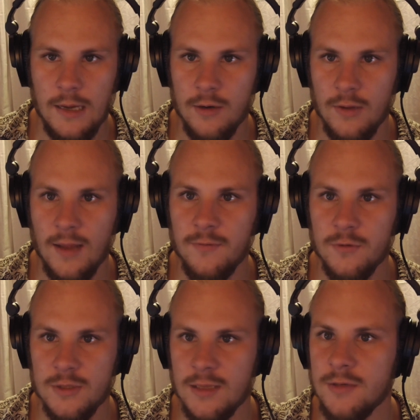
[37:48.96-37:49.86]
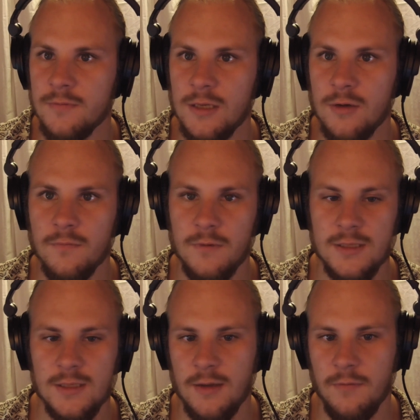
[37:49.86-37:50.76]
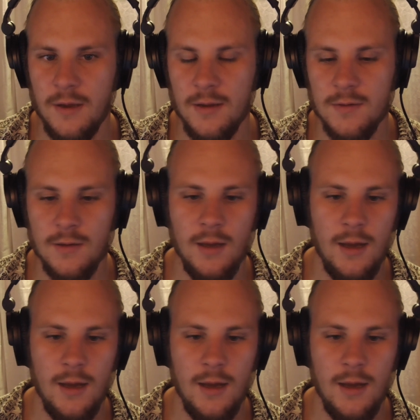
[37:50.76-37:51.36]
And on headphones that's a really convincing effect.